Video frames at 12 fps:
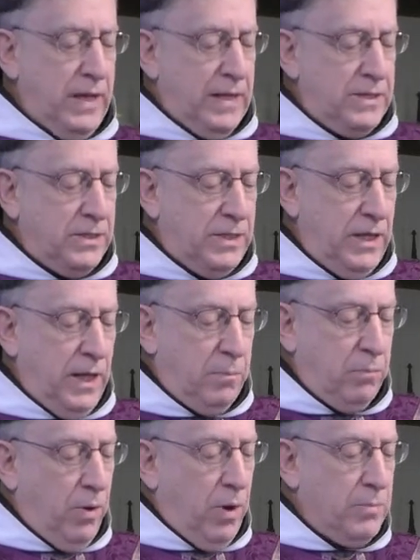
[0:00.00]
as he
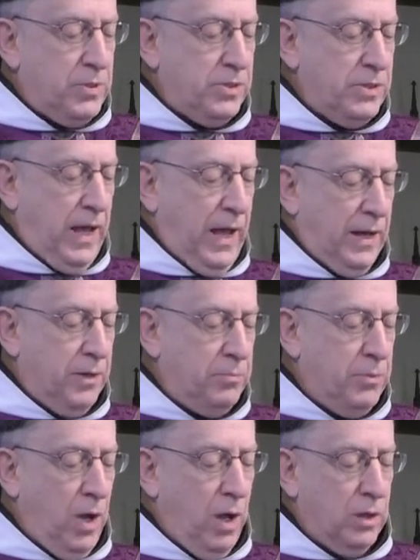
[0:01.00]
had promised
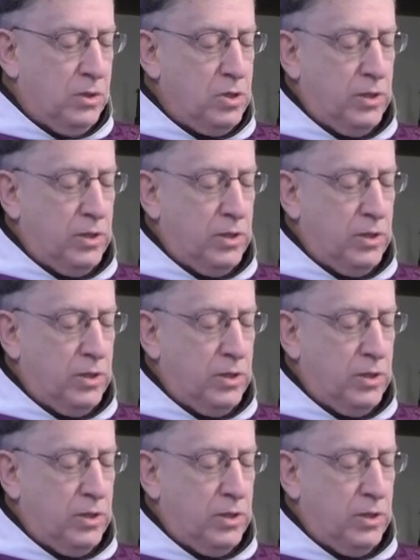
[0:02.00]
Adam knowledge